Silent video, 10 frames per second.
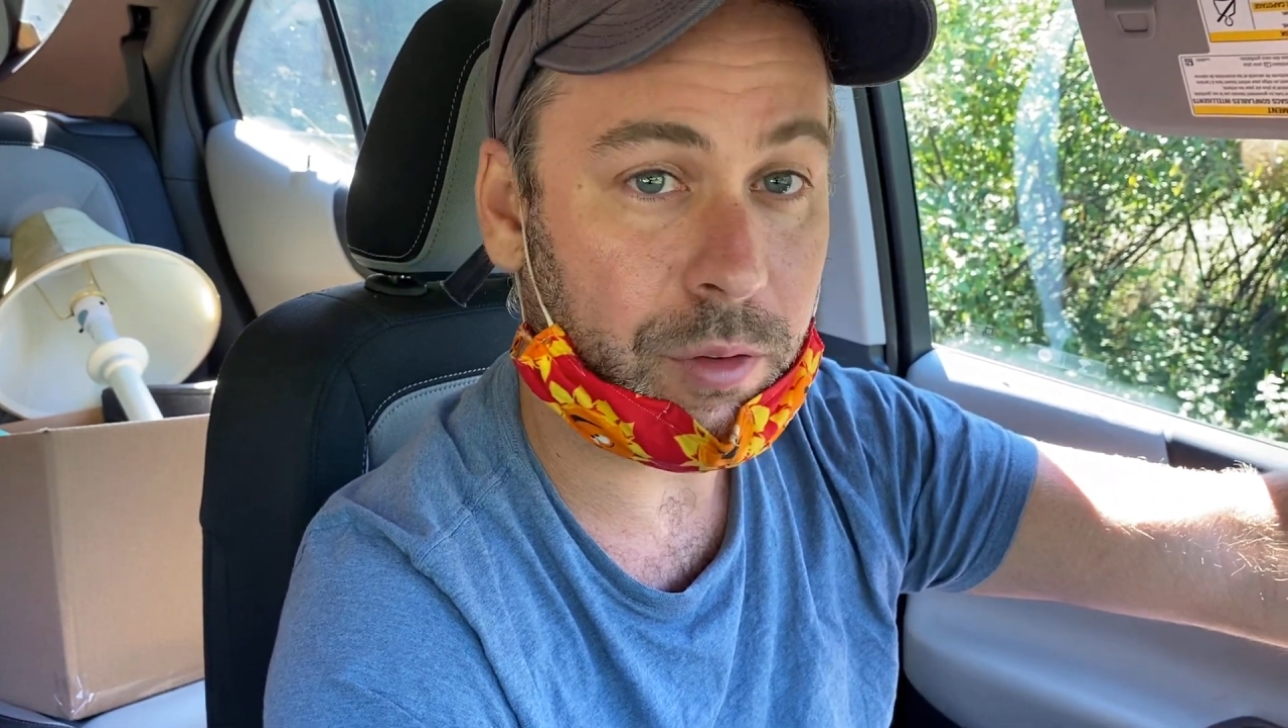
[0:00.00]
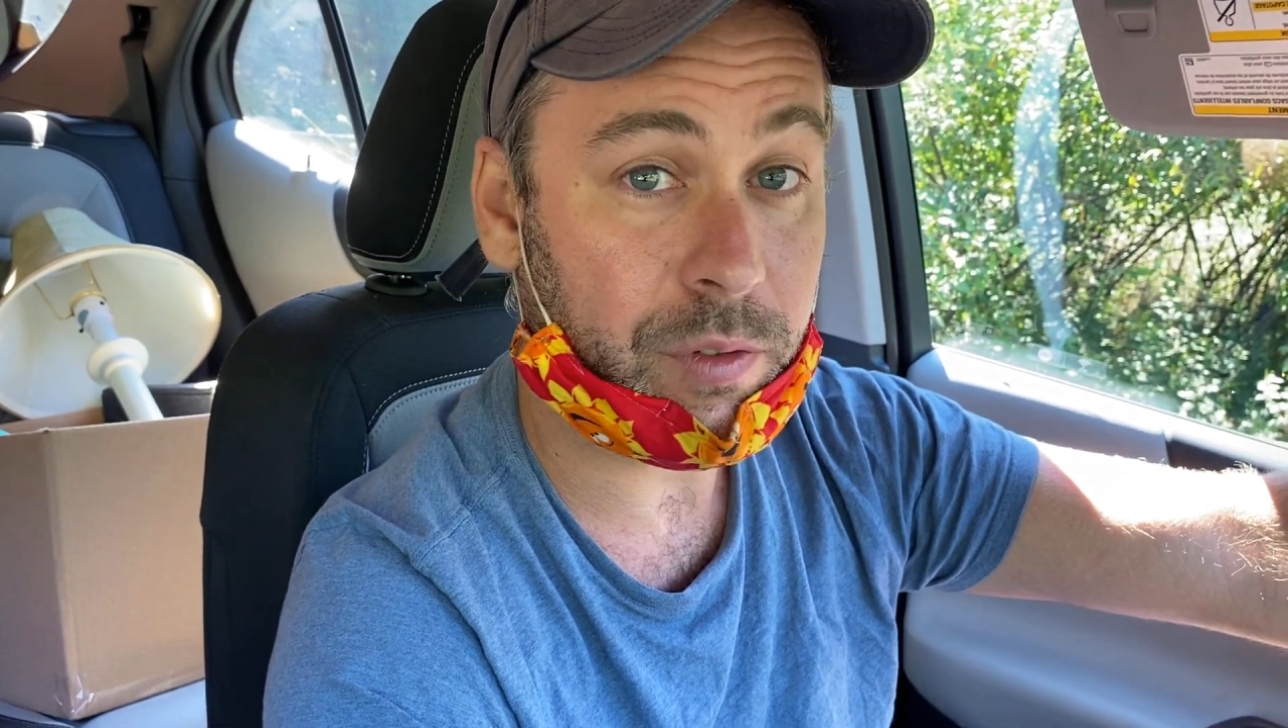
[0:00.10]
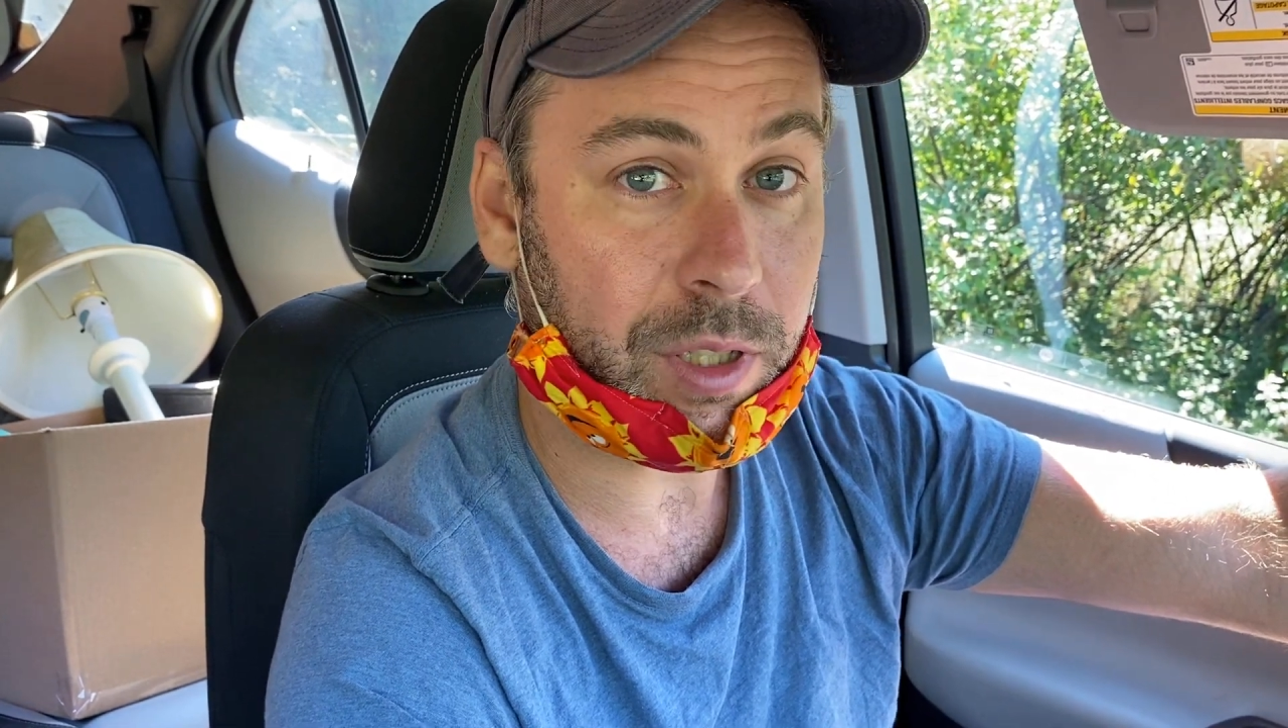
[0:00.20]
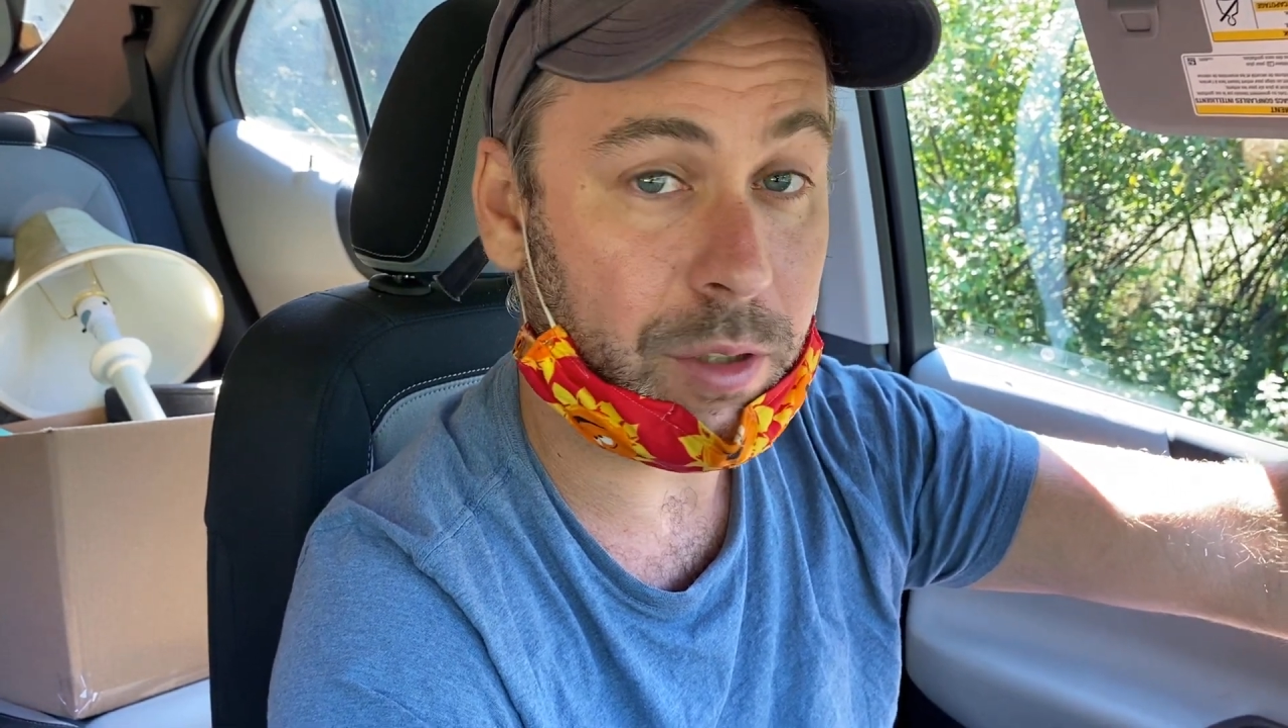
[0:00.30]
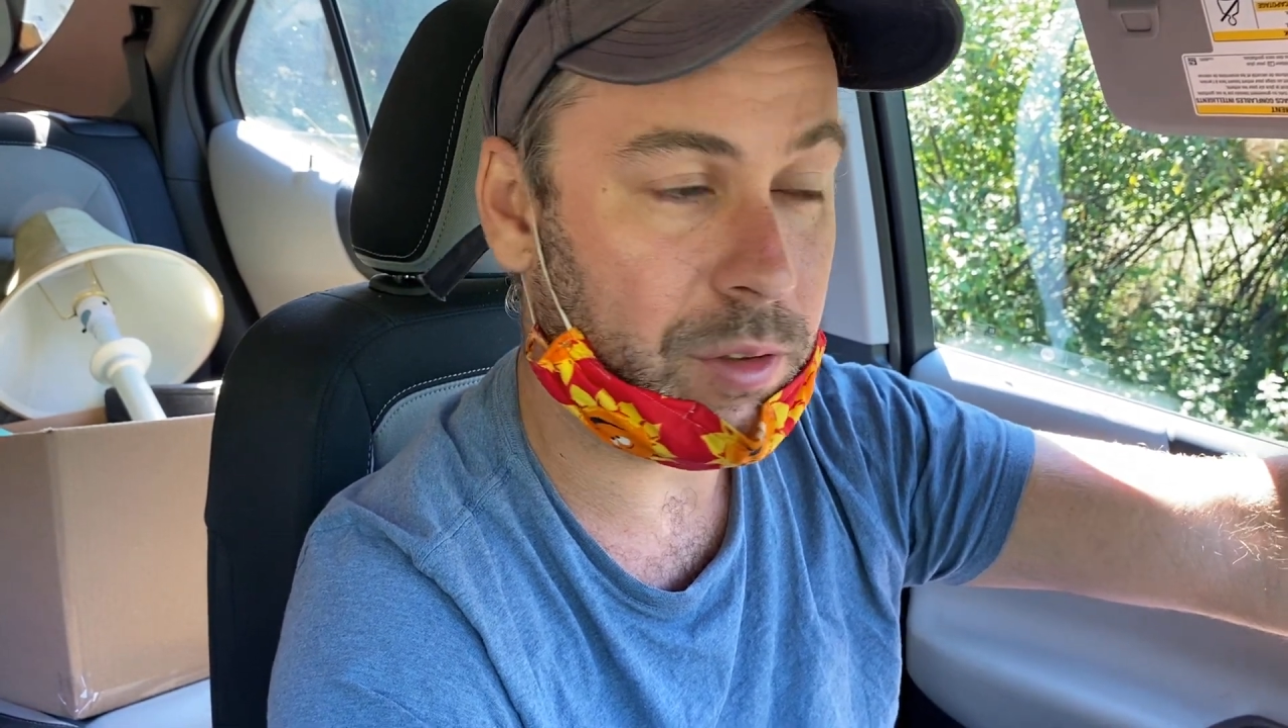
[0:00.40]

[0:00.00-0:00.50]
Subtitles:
a video